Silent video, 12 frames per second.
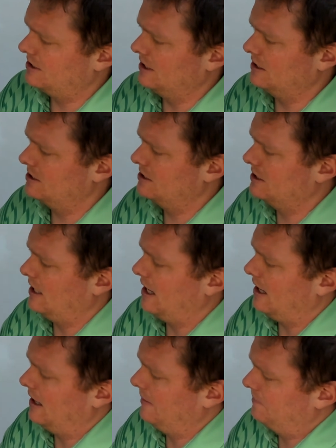this
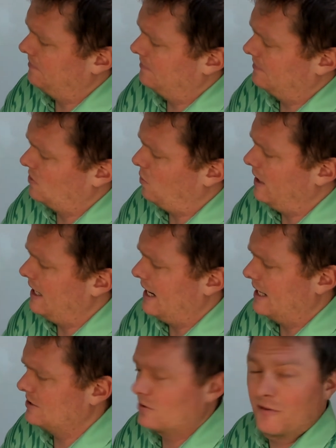Queen
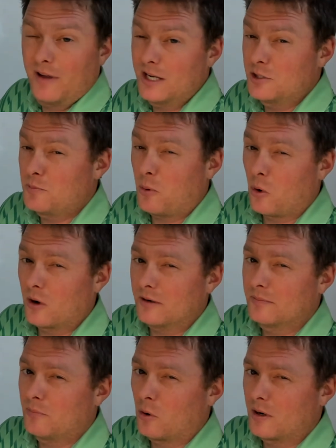Anne's Revenge
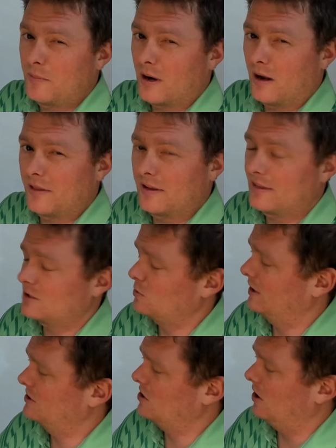ported barrel. I think that's
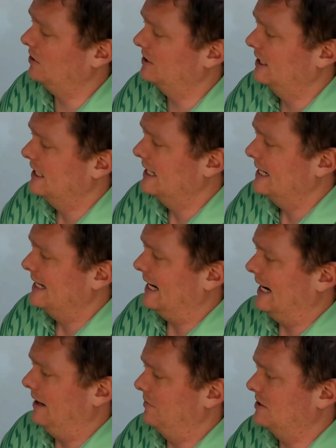what it's called.
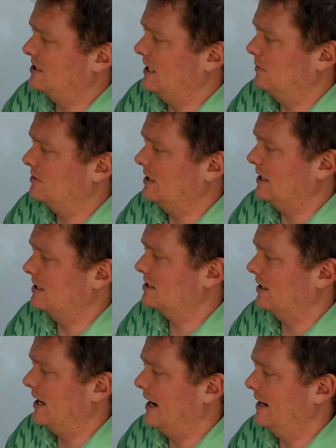This keeps the
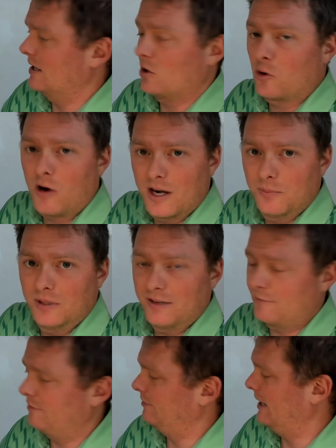slide incredibly
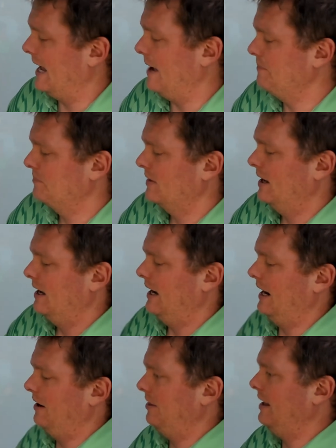flat.
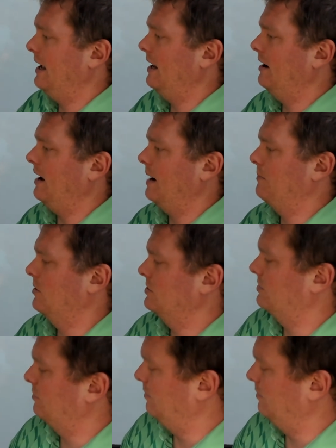And then I purchased from